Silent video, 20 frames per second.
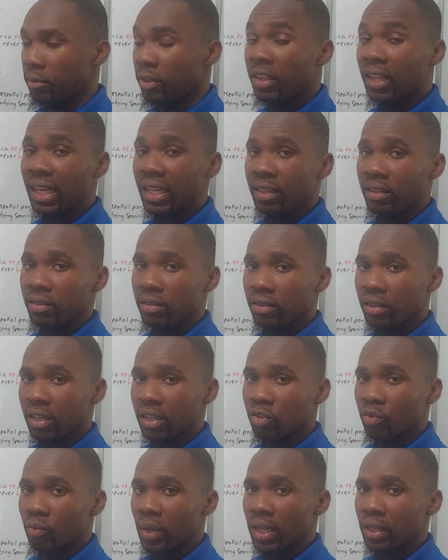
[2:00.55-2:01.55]
things
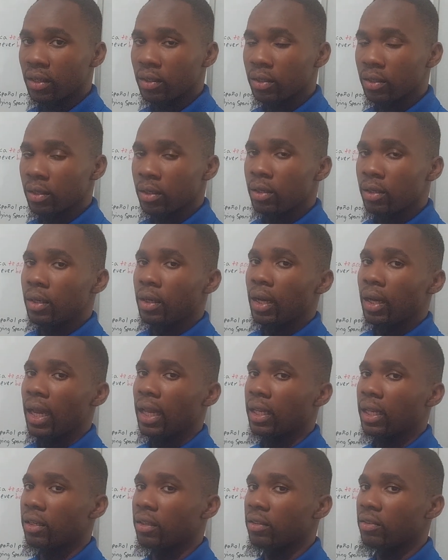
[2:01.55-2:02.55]
as well.
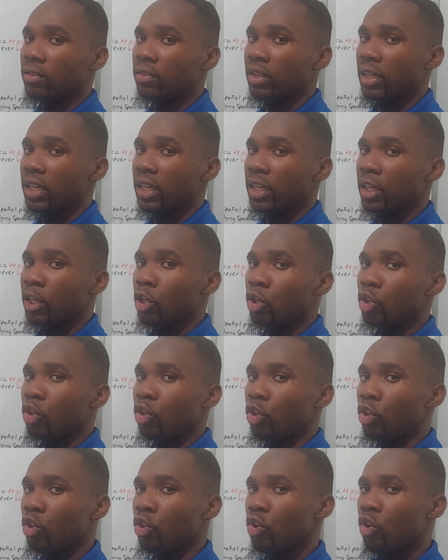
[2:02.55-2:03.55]
I could say,
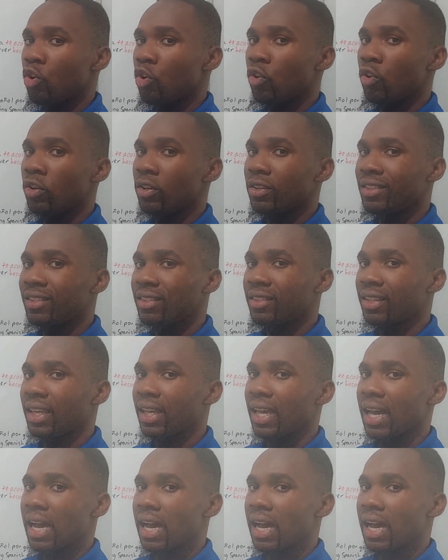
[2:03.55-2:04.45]
no se